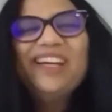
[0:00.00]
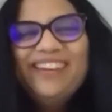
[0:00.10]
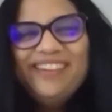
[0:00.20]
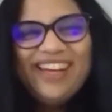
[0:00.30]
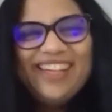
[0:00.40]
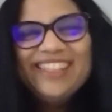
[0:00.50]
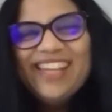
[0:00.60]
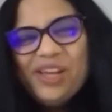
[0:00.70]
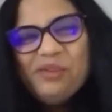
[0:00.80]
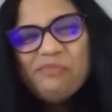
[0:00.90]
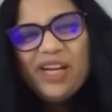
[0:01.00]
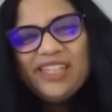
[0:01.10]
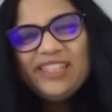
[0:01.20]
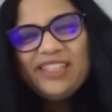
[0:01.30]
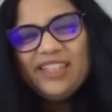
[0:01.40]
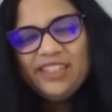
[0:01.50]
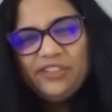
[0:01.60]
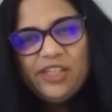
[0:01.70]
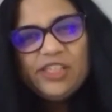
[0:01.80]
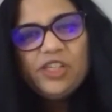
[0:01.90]
right? But the
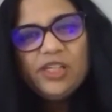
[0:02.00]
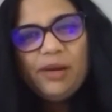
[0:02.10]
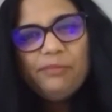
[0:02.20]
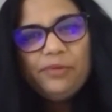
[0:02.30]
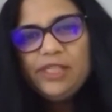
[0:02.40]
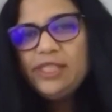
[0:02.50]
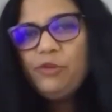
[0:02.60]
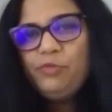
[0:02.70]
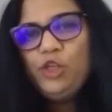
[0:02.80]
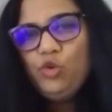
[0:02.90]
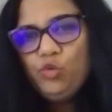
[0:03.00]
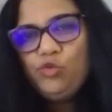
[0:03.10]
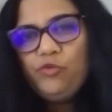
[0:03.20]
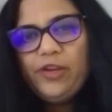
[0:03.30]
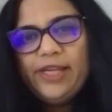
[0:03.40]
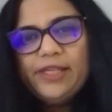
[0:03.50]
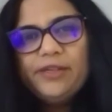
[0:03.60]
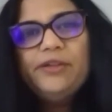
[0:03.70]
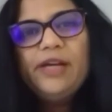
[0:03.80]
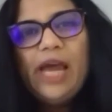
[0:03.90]
traditional companies have been huge
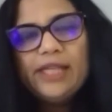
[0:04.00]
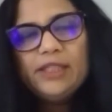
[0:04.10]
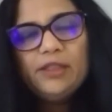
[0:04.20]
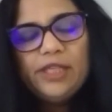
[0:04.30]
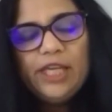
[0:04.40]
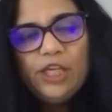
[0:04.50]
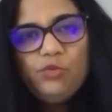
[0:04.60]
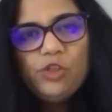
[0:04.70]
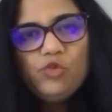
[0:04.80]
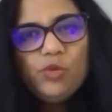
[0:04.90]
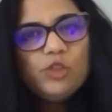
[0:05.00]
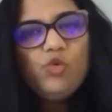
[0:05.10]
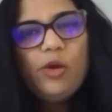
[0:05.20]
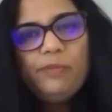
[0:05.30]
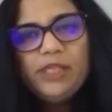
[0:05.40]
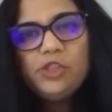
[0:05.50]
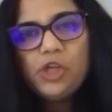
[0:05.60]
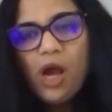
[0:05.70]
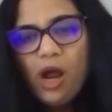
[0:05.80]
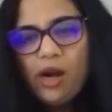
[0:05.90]
failure. And the individuals who have been
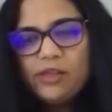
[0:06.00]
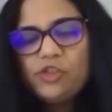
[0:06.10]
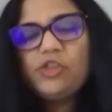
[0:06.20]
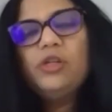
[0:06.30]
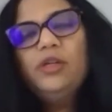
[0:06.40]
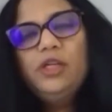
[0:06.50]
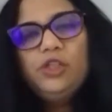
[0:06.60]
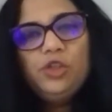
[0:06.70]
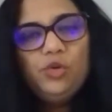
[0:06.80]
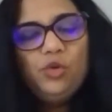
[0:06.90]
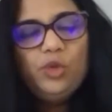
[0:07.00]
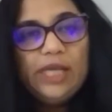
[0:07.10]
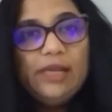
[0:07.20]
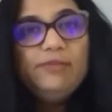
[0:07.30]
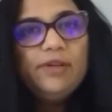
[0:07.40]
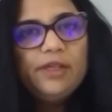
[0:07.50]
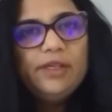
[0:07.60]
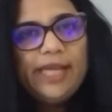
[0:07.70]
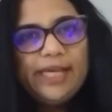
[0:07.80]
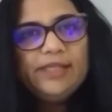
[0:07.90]
charged to deliver
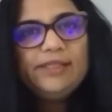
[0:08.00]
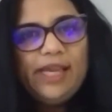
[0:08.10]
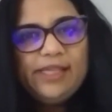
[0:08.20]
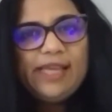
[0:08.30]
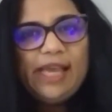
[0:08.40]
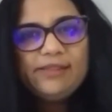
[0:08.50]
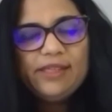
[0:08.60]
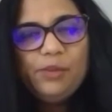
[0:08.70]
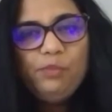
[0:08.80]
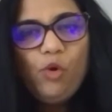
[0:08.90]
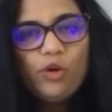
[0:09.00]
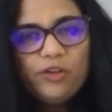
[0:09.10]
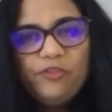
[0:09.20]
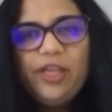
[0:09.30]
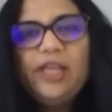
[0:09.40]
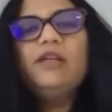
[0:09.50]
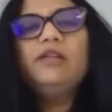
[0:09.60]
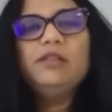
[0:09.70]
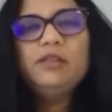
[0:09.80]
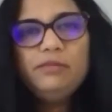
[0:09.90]
data science as an important
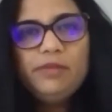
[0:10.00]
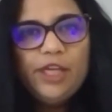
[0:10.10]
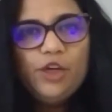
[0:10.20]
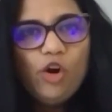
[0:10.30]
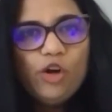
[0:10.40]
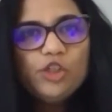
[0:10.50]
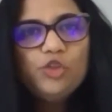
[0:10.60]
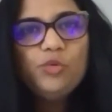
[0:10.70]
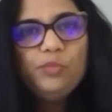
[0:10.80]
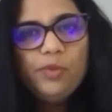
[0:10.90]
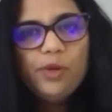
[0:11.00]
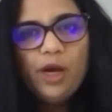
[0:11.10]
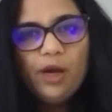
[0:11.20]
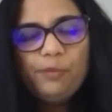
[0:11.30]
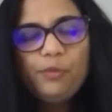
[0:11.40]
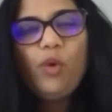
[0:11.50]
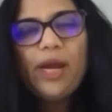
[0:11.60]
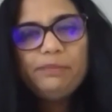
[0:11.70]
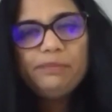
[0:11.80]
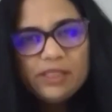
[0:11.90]
vehicle in order to
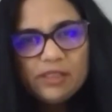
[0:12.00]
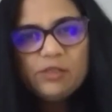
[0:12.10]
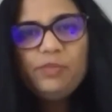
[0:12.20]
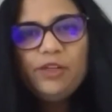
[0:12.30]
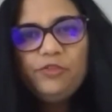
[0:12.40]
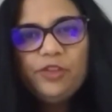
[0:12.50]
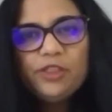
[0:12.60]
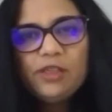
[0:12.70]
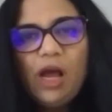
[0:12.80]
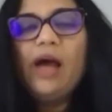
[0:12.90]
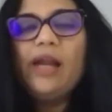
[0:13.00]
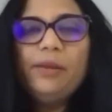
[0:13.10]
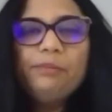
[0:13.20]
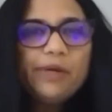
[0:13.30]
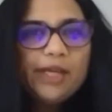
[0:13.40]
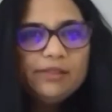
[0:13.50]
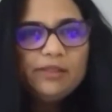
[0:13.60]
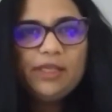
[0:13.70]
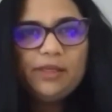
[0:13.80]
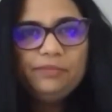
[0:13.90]
provide business benefits are
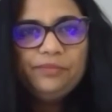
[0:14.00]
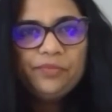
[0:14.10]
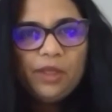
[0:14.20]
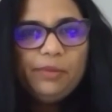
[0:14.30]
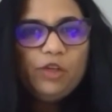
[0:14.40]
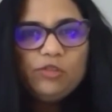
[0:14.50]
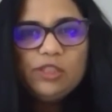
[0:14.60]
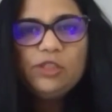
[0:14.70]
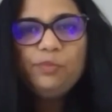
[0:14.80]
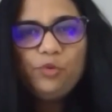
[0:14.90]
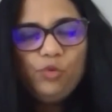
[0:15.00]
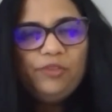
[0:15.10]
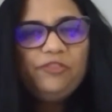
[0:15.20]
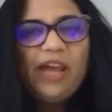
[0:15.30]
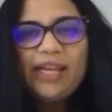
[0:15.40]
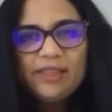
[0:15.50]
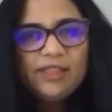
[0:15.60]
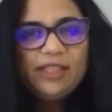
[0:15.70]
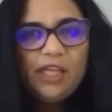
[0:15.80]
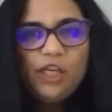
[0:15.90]
embracing, because it's a proven fact
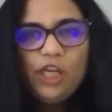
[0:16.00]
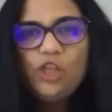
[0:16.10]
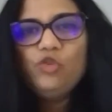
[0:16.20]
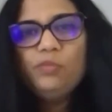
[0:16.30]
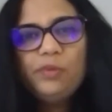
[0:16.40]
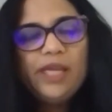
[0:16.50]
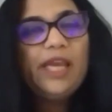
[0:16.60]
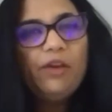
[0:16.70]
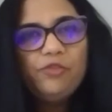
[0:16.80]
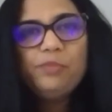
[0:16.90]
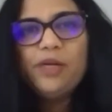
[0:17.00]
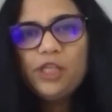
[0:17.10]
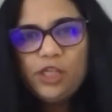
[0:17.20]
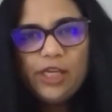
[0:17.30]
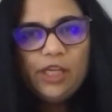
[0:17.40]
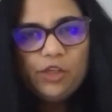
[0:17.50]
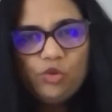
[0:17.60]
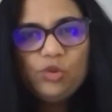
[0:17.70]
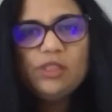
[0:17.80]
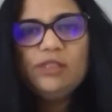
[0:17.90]
that they need to bring everybody
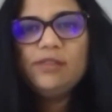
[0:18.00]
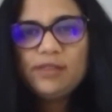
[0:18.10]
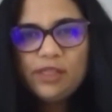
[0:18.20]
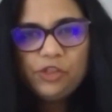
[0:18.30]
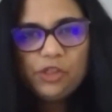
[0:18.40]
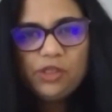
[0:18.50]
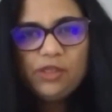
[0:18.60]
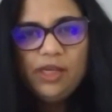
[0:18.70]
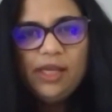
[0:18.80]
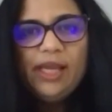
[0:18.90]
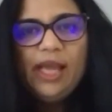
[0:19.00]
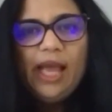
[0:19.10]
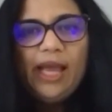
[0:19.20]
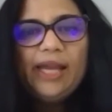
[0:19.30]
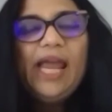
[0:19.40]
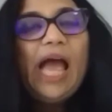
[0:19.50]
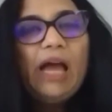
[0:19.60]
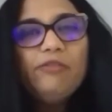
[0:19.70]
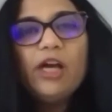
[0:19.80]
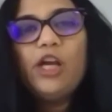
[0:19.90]
to this discussion and
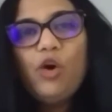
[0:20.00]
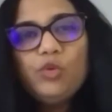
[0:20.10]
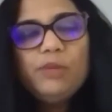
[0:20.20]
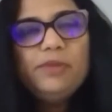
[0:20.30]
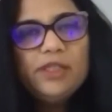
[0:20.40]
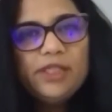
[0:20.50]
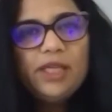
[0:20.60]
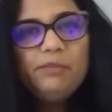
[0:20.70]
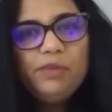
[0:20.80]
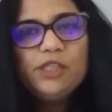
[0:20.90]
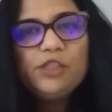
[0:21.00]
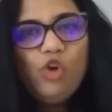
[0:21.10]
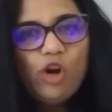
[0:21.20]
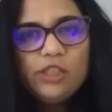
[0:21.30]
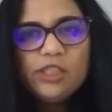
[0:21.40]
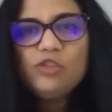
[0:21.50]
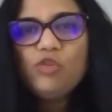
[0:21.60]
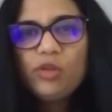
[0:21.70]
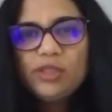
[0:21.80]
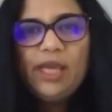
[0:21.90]
have accountability built not
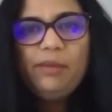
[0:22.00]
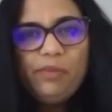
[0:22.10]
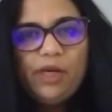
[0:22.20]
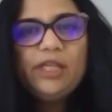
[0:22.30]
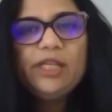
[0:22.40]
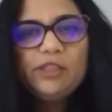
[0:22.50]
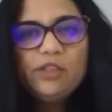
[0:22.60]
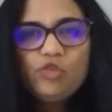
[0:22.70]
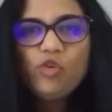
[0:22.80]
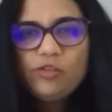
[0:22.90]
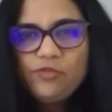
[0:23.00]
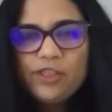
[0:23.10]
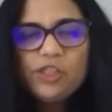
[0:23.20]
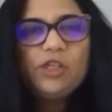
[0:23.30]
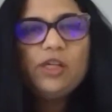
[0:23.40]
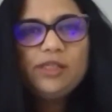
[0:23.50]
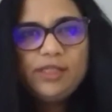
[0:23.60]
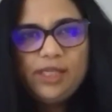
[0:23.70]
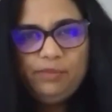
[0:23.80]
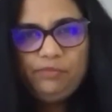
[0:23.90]
just on them, but in this cross-functional team.